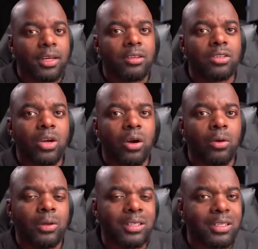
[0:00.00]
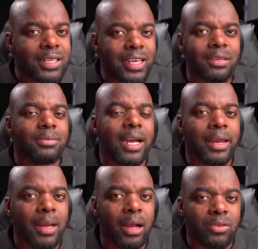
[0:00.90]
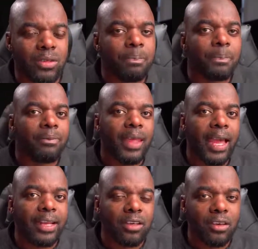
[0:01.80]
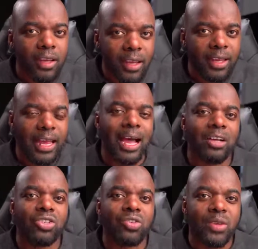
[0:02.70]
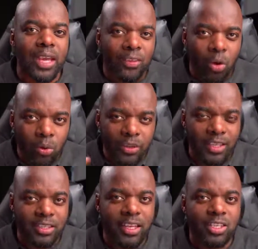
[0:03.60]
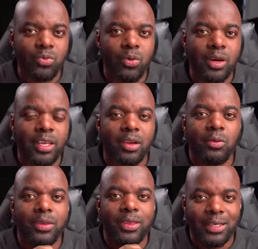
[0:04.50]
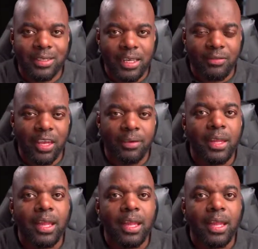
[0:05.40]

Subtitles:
So just take some time out and learn how to get all these things working with Divi.